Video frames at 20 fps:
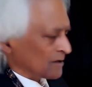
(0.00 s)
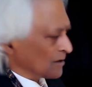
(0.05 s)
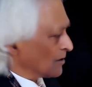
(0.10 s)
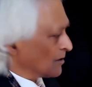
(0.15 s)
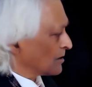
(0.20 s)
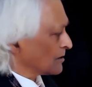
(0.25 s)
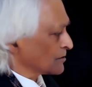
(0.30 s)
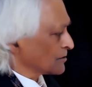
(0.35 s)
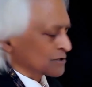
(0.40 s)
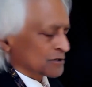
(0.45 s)

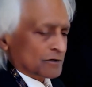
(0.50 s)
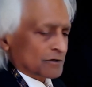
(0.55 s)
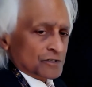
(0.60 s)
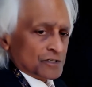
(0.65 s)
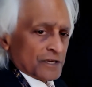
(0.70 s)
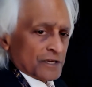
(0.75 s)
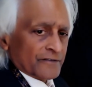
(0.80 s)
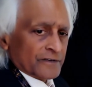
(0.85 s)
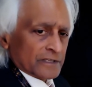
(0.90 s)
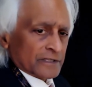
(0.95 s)
long or short
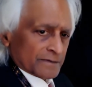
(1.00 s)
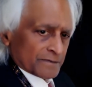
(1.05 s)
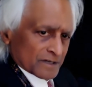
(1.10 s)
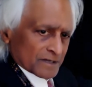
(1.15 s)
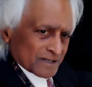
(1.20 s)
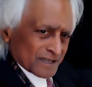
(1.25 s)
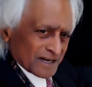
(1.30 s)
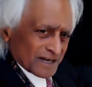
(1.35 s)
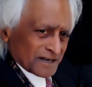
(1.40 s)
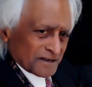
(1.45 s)
longevity,
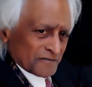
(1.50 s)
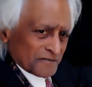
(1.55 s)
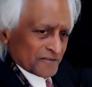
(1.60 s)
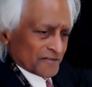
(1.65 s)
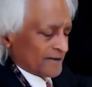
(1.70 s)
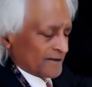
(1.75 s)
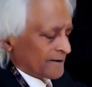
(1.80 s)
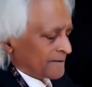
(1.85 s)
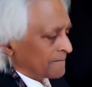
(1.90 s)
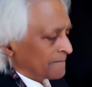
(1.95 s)
but
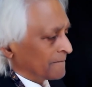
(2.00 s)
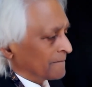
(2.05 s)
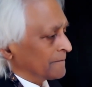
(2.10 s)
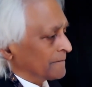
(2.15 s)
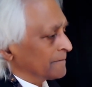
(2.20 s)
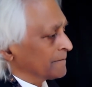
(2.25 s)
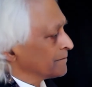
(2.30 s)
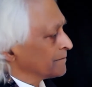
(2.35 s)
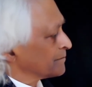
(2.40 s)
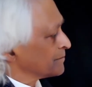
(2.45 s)
life
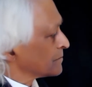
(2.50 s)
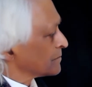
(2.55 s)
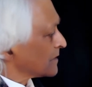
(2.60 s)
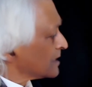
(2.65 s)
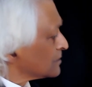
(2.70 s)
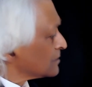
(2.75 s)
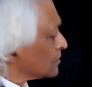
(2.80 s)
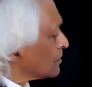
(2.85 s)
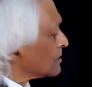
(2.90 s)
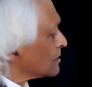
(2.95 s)

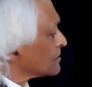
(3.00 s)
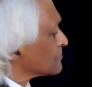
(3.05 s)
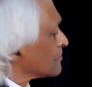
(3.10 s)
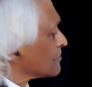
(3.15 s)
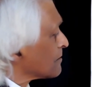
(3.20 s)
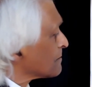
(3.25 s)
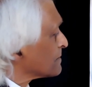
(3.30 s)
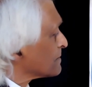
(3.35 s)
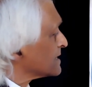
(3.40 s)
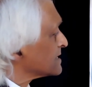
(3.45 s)
in all the
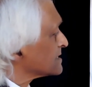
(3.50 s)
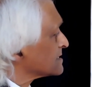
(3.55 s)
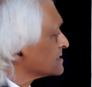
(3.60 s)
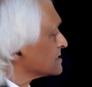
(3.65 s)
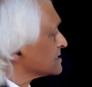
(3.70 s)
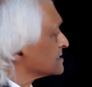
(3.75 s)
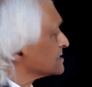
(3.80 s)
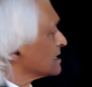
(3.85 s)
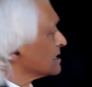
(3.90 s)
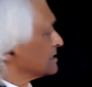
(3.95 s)
wrong
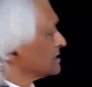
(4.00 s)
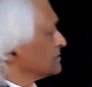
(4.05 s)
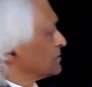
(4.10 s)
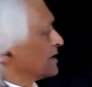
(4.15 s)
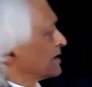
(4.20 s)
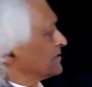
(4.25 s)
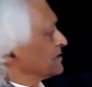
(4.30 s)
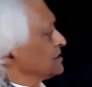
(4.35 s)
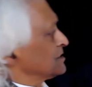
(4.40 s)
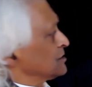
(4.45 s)
places. And we
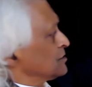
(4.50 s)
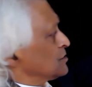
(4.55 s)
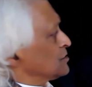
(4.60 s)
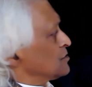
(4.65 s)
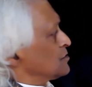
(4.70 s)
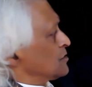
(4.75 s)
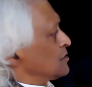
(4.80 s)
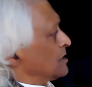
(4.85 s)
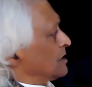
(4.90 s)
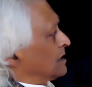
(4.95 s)
have a
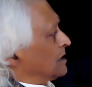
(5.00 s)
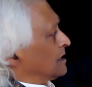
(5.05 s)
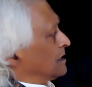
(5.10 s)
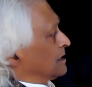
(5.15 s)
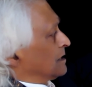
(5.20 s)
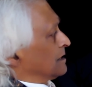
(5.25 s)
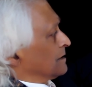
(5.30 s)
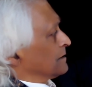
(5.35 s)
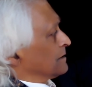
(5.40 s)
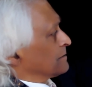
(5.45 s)
new
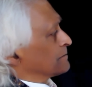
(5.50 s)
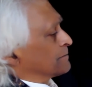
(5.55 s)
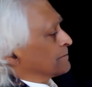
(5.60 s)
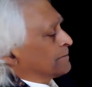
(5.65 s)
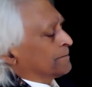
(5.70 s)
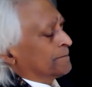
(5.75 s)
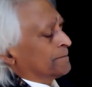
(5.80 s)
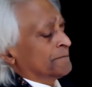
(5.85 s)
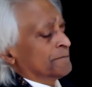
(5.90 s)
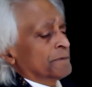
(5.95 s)

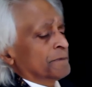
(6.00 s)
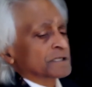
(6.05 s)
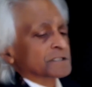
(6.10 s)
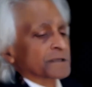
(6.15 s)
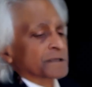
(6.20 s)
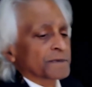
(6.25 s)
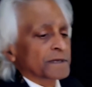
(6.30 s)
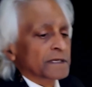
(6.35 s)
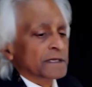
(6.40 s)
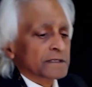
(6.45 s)

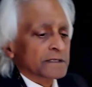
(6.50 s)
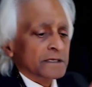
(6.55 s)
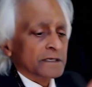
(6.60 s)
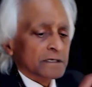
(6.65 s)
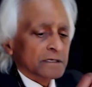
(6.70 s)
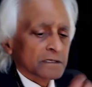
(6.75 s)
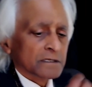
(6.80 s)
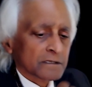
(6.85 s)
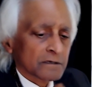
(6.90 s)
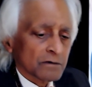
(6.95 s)

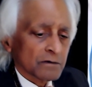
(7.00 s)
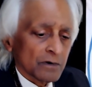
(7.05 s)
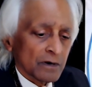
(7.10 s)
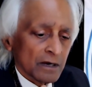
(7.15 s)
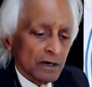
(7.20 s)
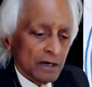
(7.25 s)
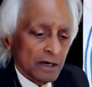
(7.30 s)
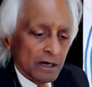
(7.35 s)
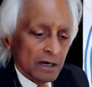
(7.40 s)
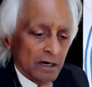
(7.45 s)
possibility to
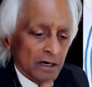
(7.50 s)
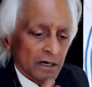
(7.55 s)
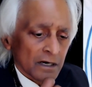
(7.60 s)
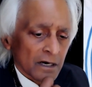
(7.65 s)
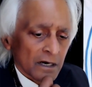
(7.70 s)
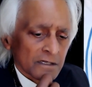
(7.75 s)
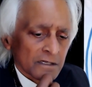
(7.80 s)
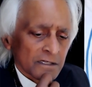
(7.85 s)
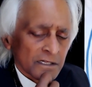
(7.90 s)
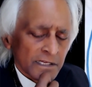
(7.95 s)

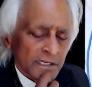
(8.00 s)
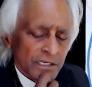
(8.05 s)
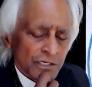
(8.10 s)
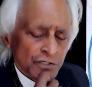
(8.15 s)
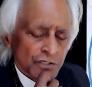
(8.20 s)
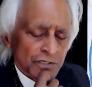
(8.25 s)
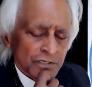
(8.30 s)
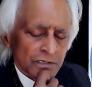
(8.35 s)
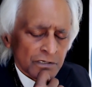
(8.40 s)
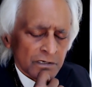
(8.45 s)

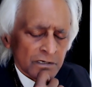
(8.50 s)
unleash